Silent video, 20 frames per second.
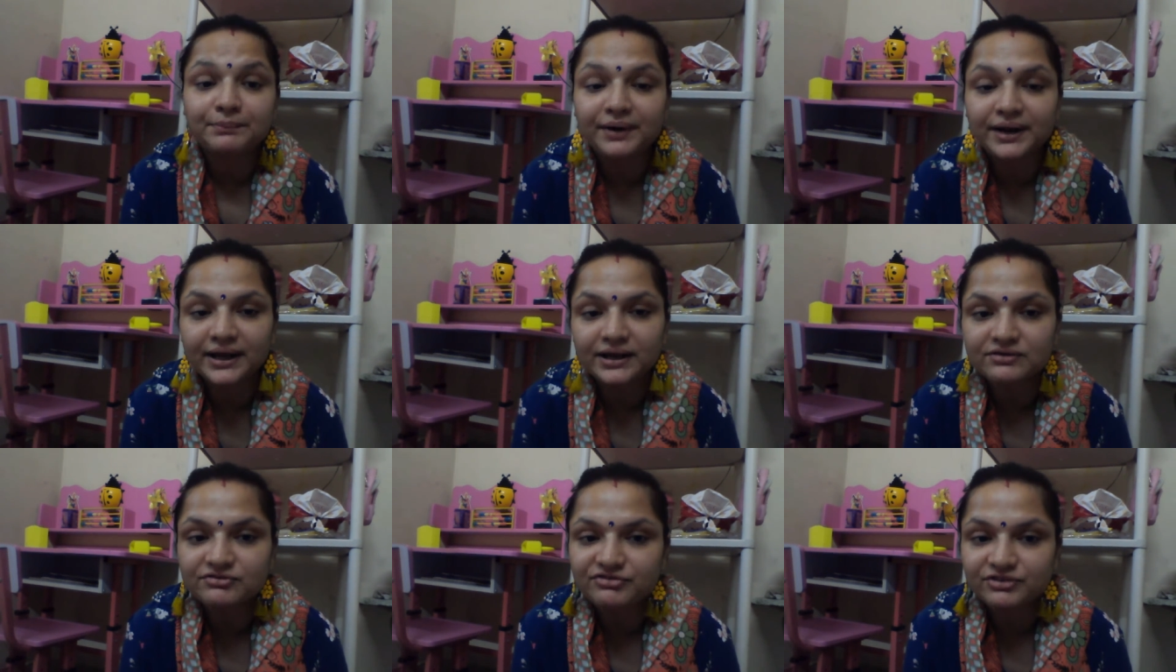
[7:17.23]

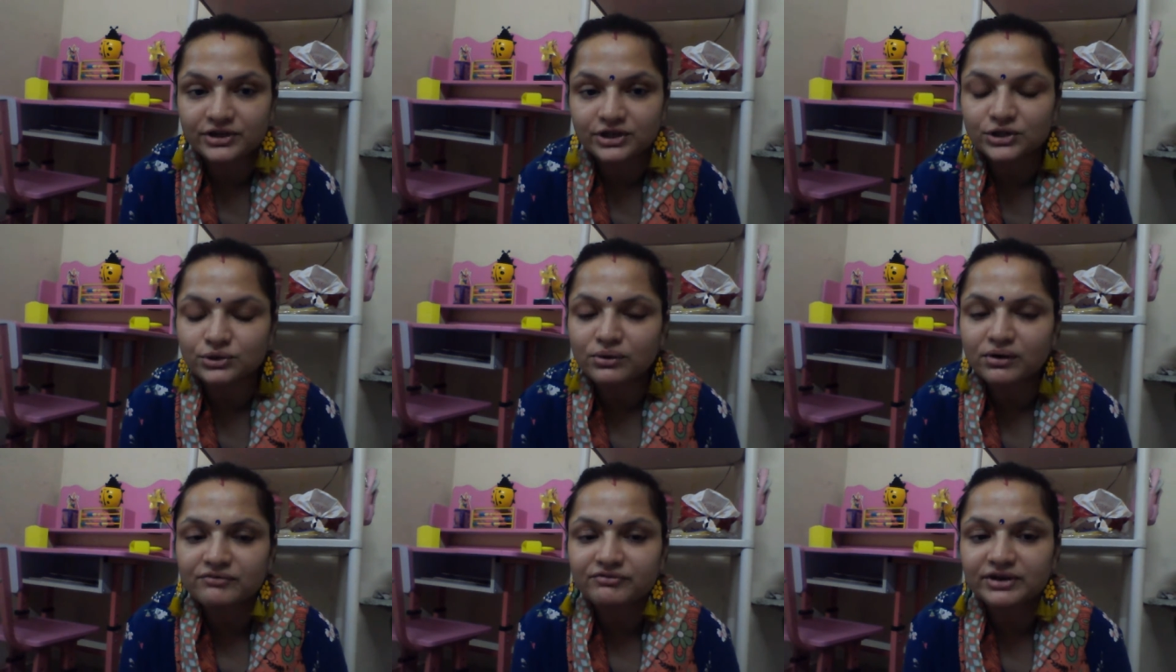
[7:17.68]

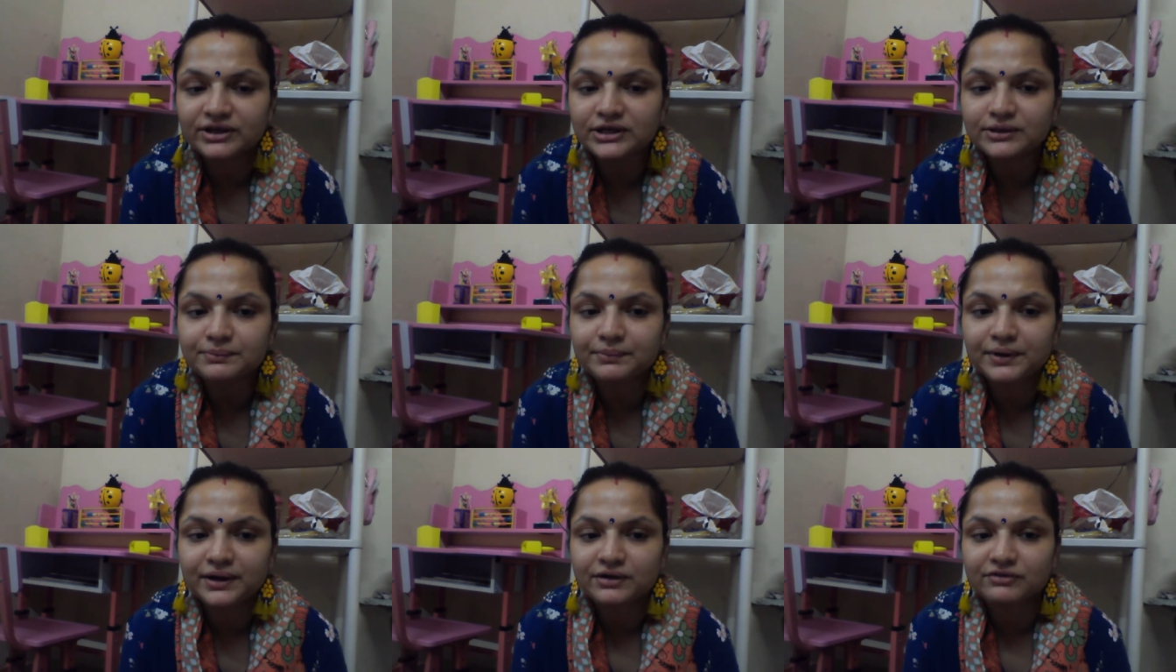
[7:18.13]
Bravery, you are
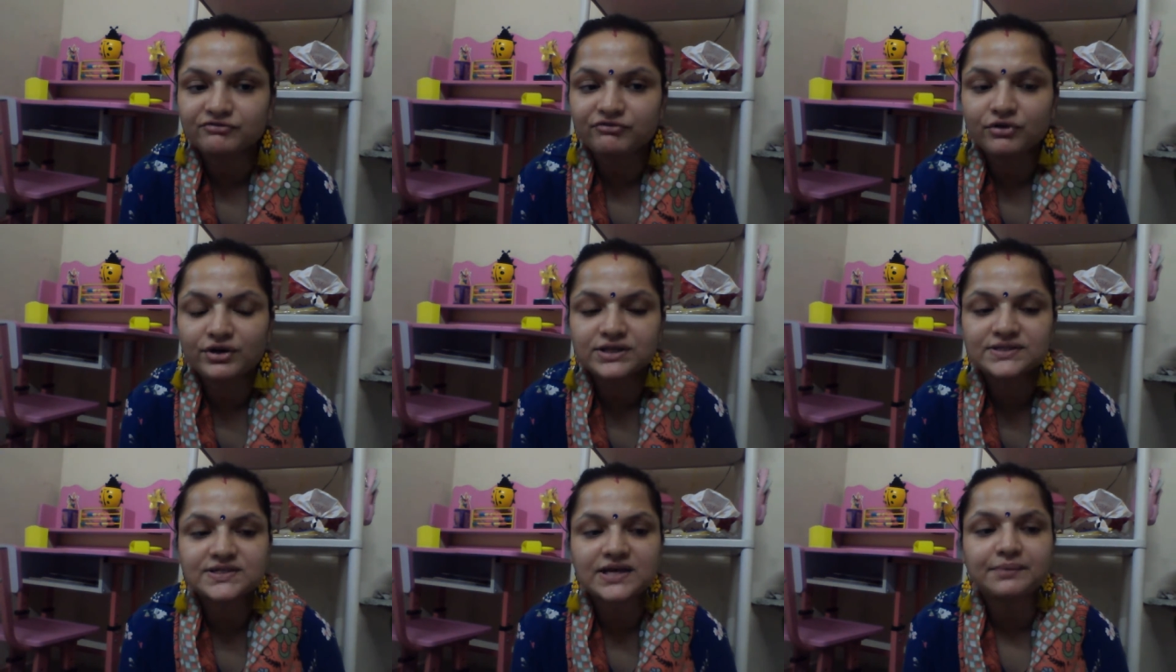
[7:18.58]
very brave.
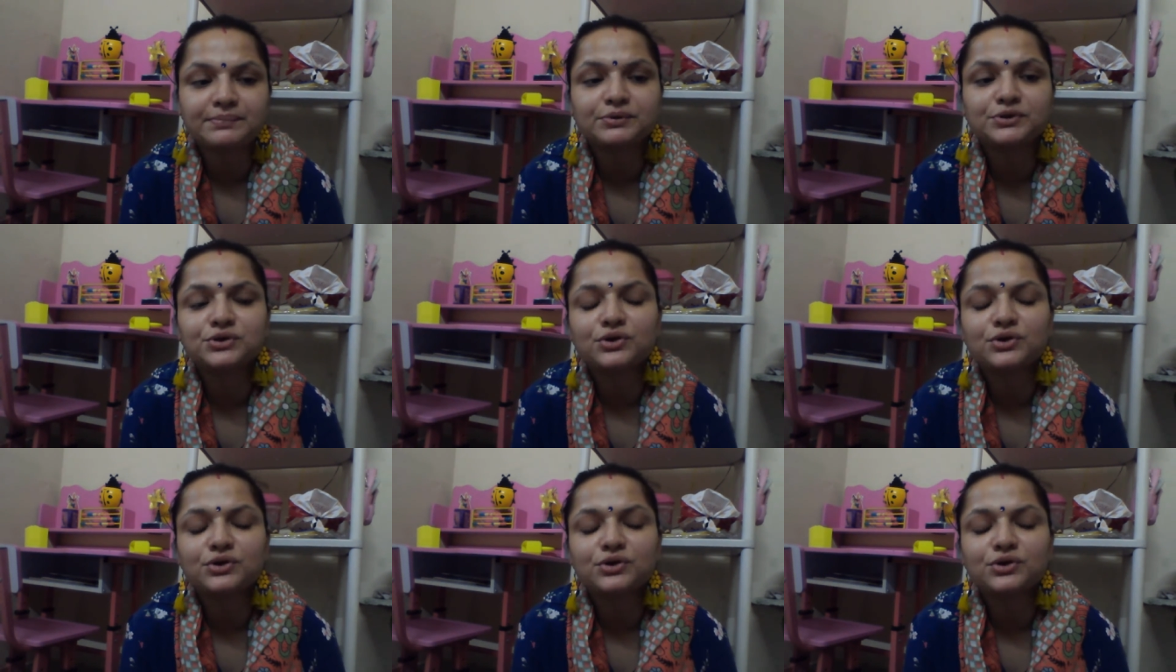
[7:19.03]
For example,